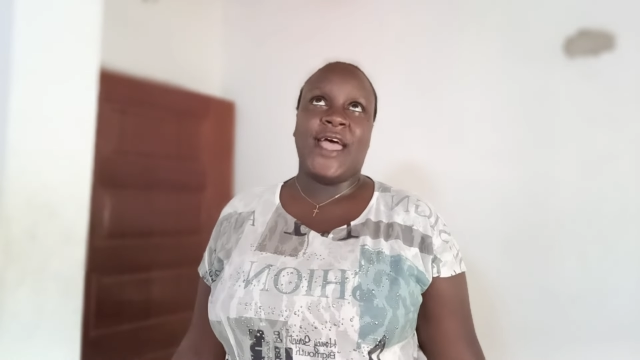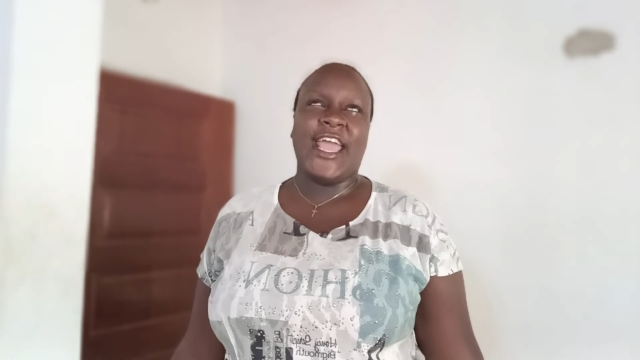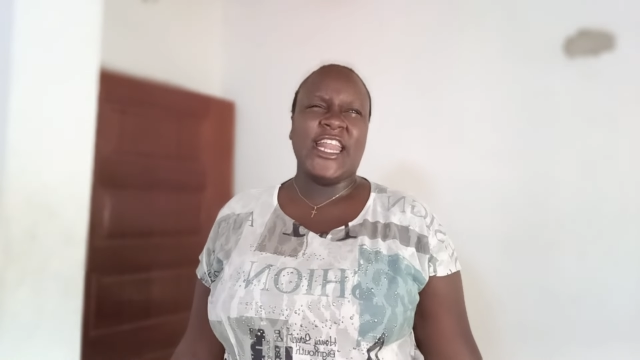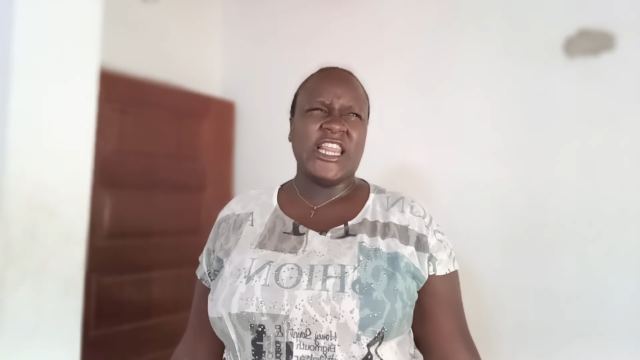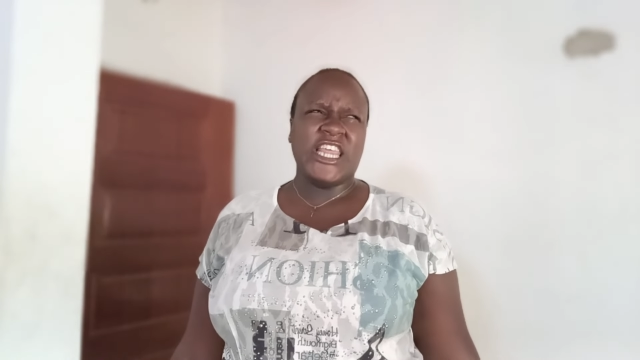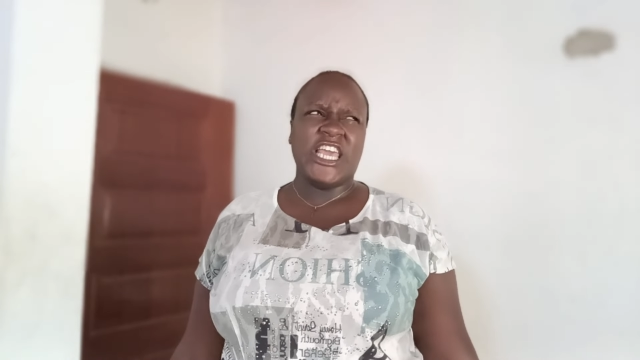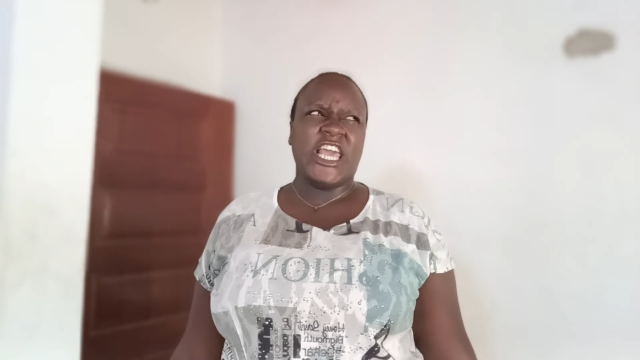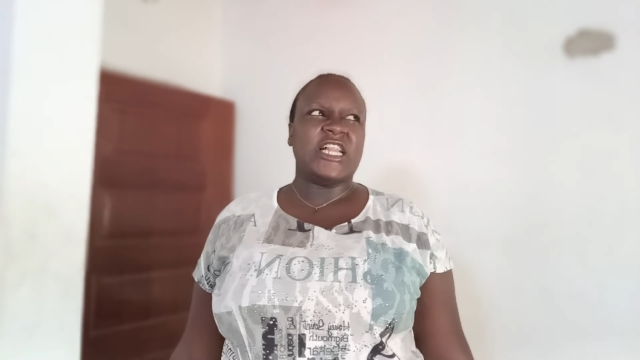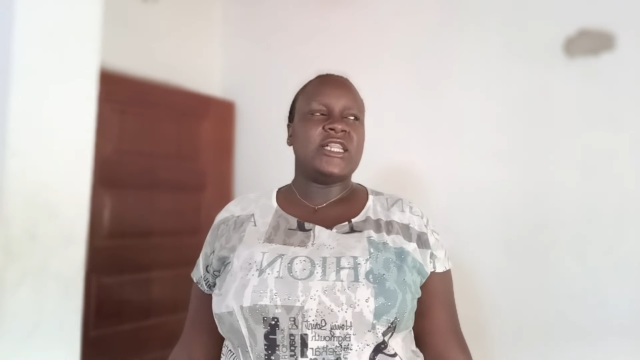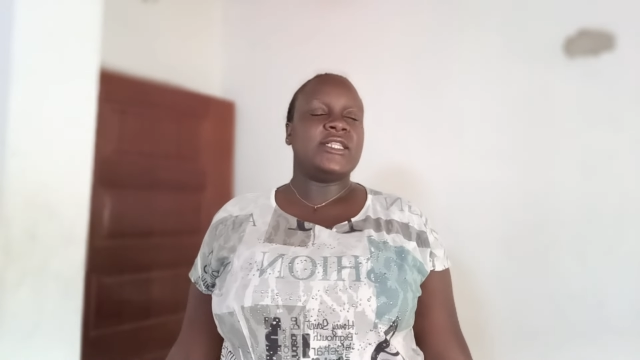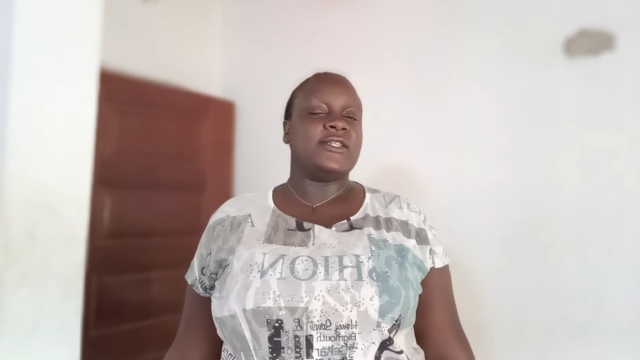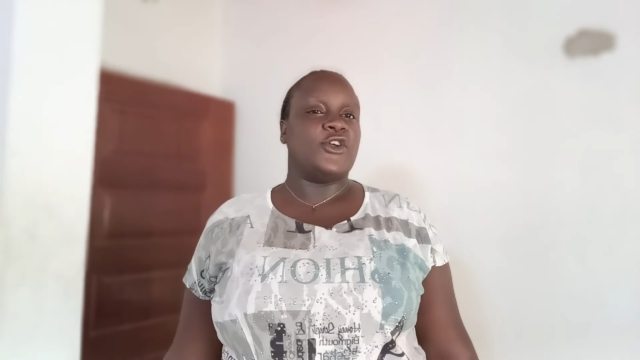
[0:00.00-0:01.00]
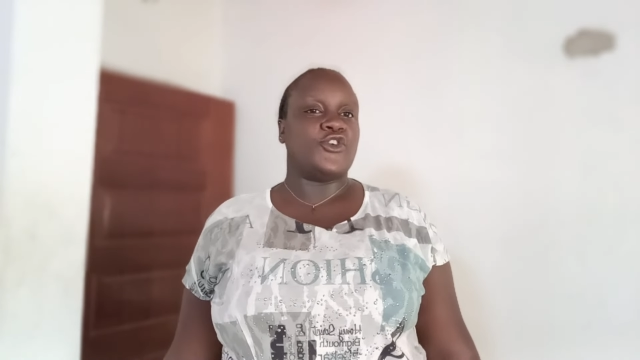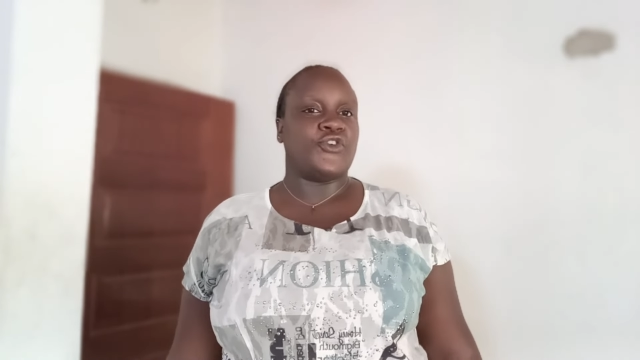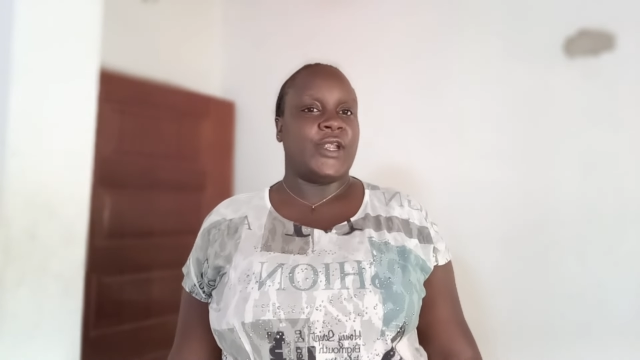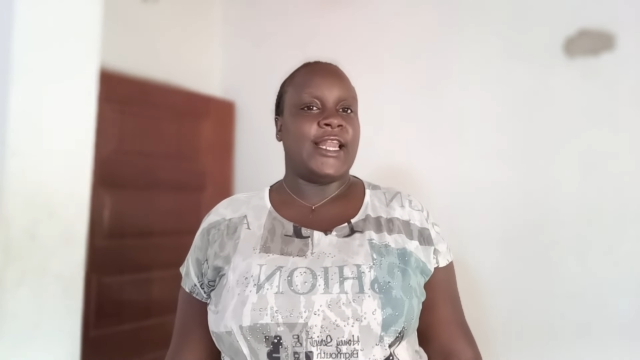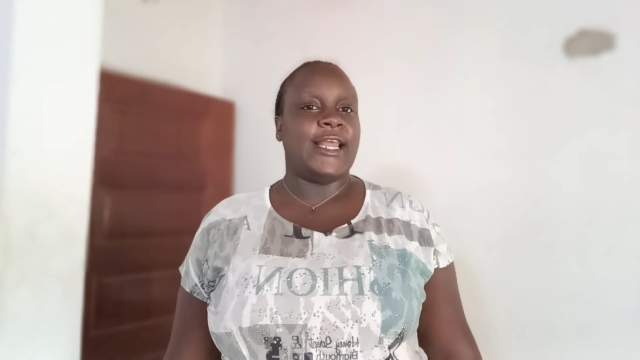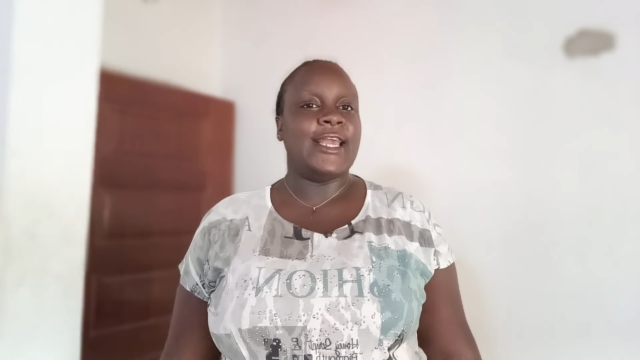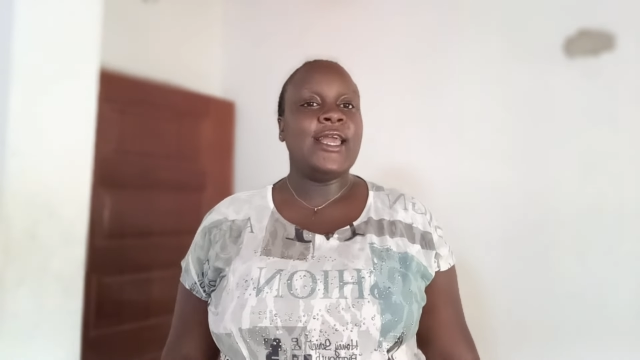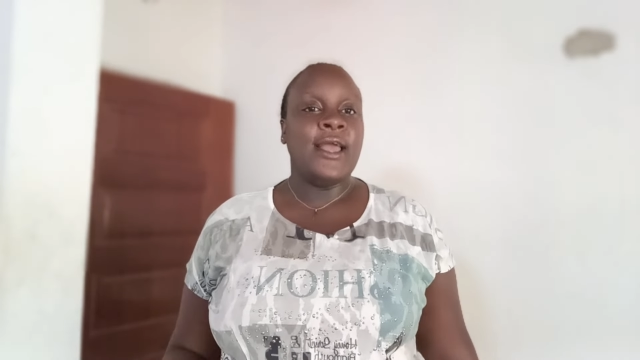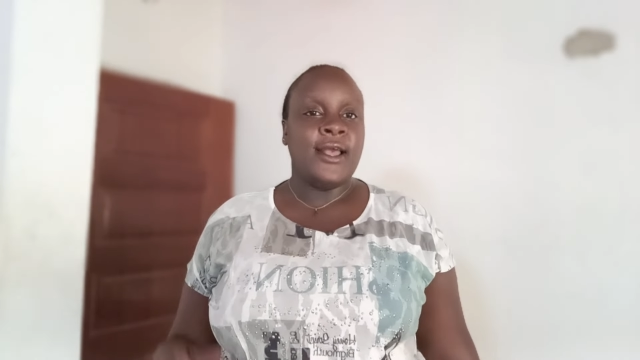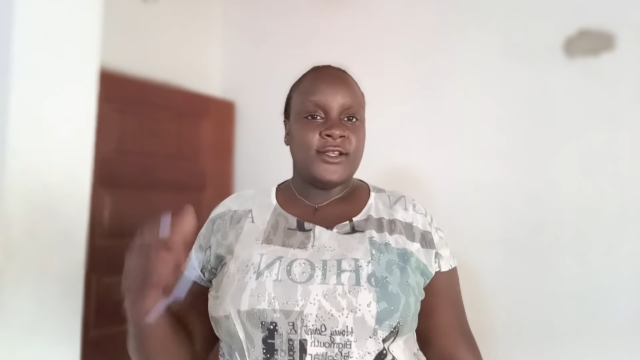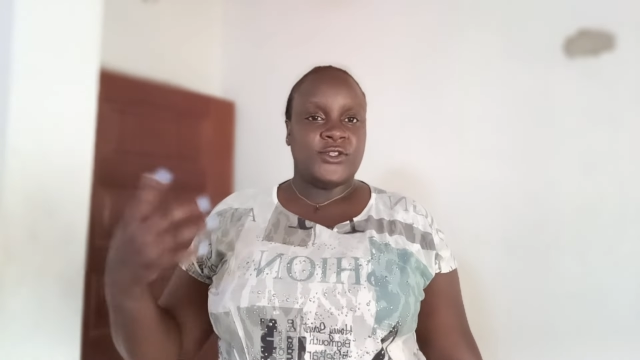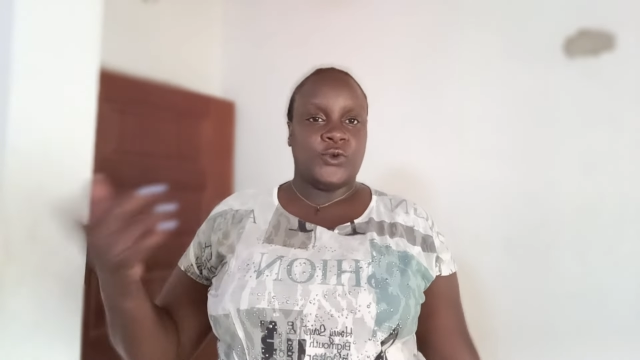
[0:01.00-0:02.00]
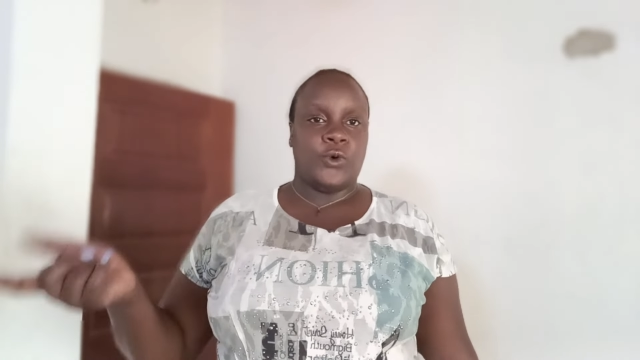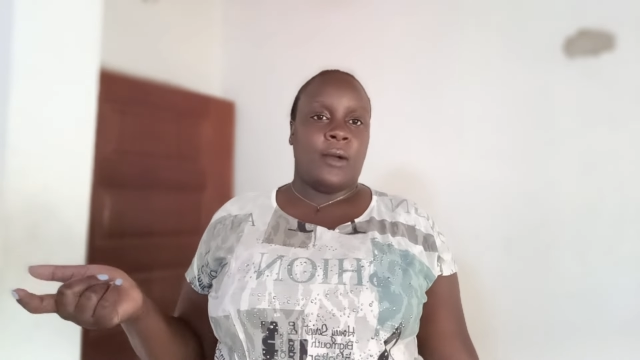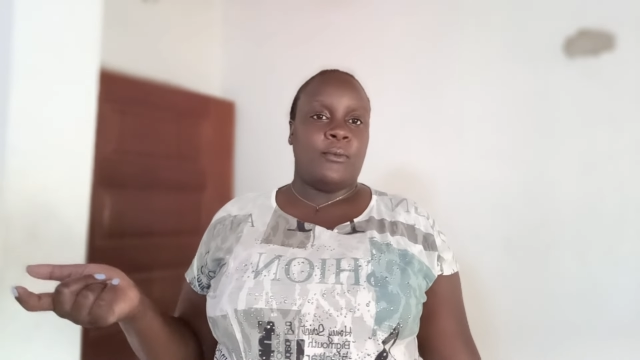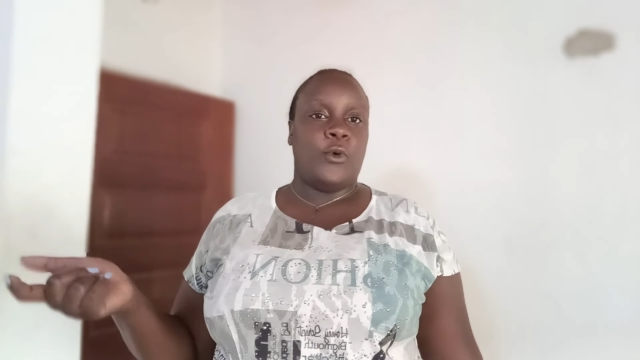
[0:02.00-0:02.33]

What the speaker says: Anything else? Not really. So I'm